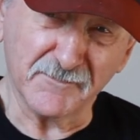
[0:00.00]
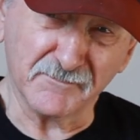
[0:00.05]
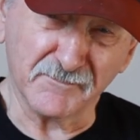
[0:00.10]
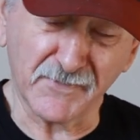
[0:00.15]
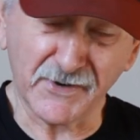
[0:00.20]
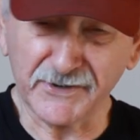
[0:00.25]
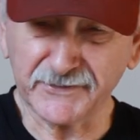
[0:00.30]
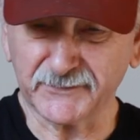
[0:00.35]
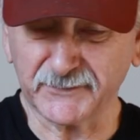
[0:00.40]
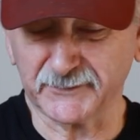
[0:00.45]

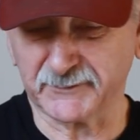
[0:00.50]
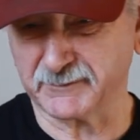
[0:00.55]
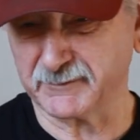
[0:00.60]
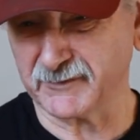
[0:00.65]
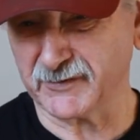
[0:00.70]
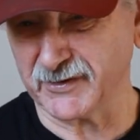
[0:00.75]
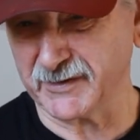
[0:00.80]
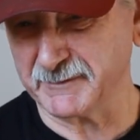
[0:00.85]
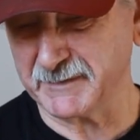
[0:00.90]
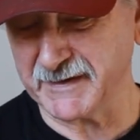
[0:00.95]
March was
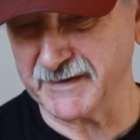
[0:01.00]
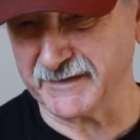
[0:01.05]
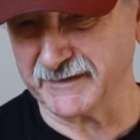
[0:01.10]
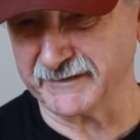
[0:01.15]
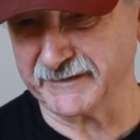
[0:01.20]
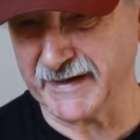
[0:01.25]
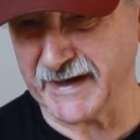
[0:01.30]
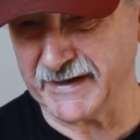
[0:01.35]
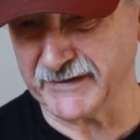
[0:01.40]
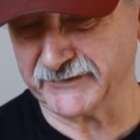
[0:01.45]
going to be the
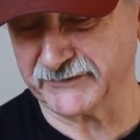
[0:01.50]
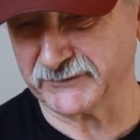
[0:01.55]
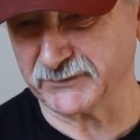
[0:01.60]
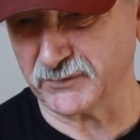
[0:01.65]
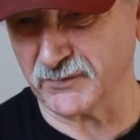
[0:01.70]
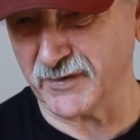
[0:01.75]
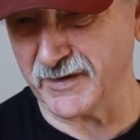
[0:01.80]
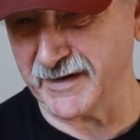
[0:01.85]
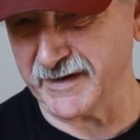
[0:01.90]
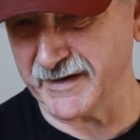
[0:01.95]
last
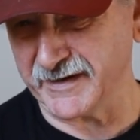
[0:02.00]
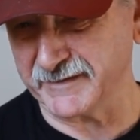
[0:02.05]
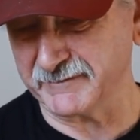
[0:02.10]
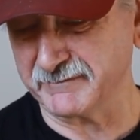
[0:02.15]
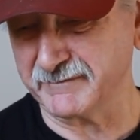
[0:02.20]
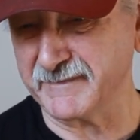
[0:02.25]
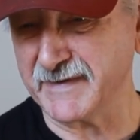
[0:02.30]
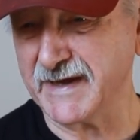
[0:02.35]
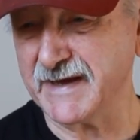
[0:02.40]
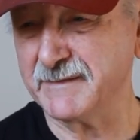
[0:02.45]

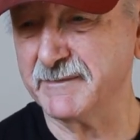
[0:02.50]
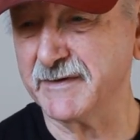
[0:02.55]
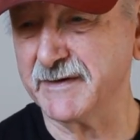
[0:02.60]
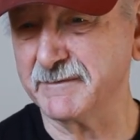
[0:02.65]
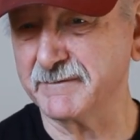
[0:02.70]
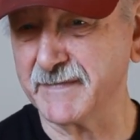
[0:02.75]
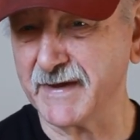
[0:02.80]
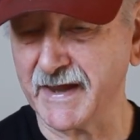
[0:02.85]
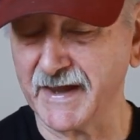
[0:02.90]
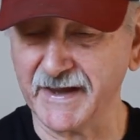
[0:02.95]
one,
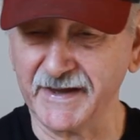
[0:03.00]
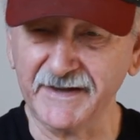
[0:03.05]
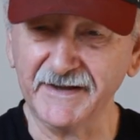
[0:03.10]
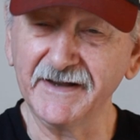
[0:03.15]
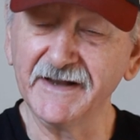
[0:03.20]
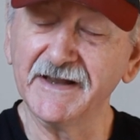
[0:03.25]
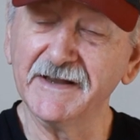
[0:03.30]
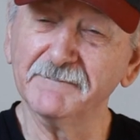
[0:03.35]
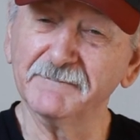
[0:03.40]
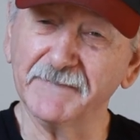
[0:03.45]
maybe
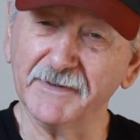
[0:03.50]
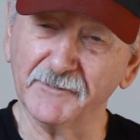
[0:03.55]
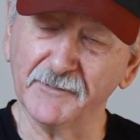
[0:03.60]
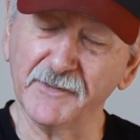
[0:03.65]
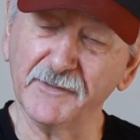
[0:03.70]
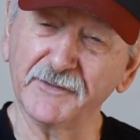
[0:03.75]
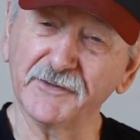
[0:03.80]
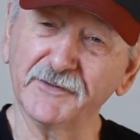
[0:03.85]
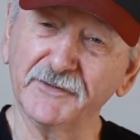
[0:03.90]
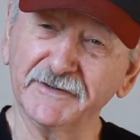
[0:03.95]
May, but
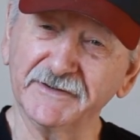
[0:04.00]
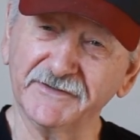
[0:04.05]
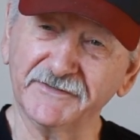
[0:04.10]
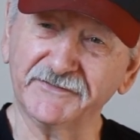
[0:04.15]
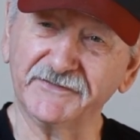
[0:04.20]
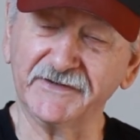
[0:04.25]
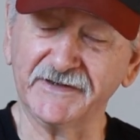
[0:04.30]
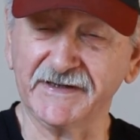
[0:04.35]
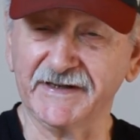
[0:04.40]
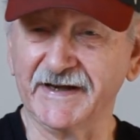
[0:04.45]
we were going to
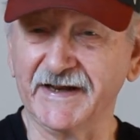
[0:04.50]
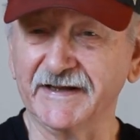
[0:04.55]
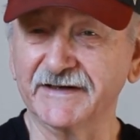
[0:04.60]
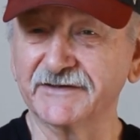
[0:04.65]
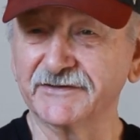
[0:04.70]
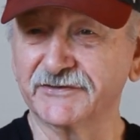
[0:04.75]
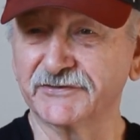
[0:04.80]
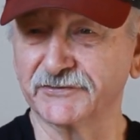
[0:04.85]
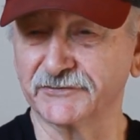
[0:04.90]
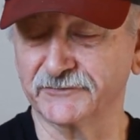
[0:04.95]
see an
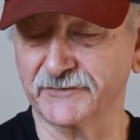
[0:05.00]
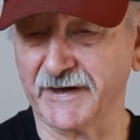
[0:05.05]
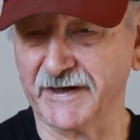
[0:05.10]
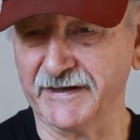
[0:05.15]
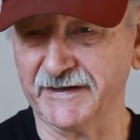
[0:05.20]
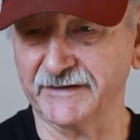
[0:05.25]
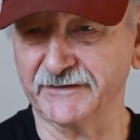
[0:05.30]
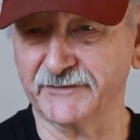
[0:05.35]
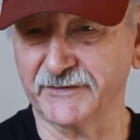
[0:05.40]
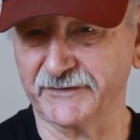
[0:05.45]
end to
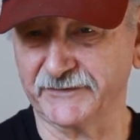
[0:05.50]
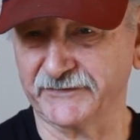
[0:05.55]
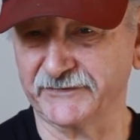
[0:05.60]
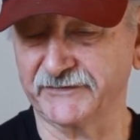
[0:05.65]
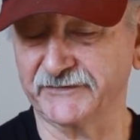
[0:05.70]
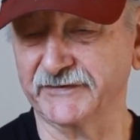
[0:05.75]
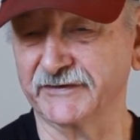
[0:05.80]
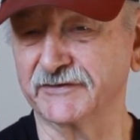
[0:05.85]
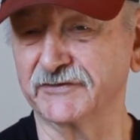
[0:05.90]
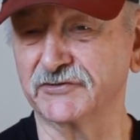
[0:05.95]
rate
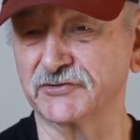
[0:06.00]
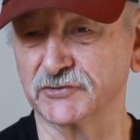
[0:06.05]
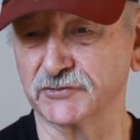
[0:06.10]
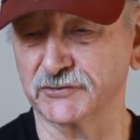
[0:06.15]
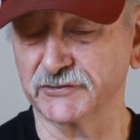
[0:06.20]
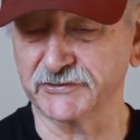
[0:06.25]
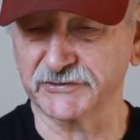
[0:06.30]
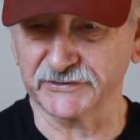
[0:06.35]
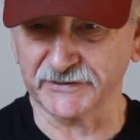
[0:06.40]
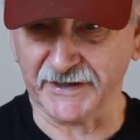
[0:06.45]
increases in
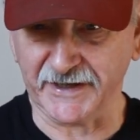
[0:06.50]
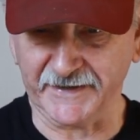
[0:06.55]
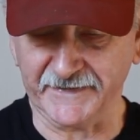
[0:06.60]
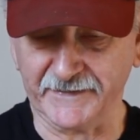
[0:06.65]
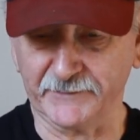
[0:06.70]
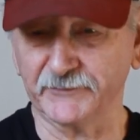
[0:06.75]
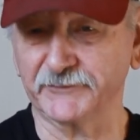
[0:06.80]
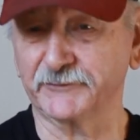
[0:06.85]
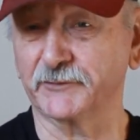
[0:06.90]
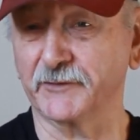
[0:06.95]
June or July.
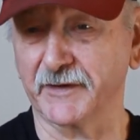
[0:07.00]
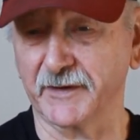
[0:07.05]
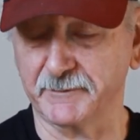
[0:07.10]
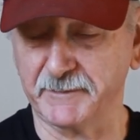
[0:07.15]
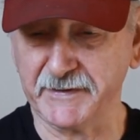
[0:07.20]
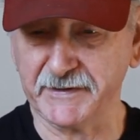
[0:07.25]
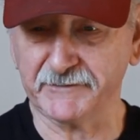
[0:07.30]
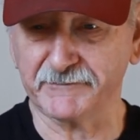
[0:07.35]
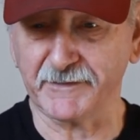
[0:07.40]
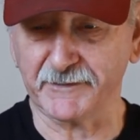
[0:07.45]
That was where the
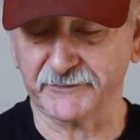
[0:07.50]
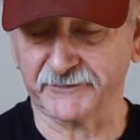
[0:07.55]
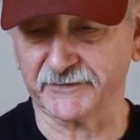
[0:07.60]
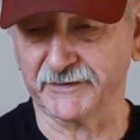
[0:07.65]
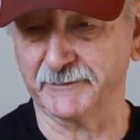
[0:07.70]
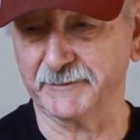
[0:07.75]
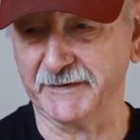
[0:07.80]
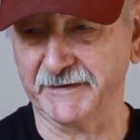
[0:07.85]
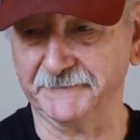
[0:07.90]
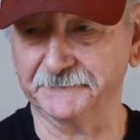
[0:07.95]
peak was
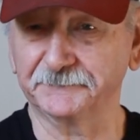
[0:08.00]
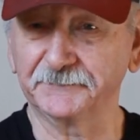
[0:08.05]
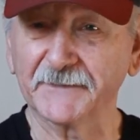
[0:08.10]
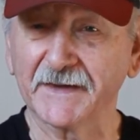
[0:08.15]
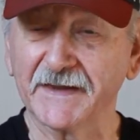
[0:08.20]
going to be.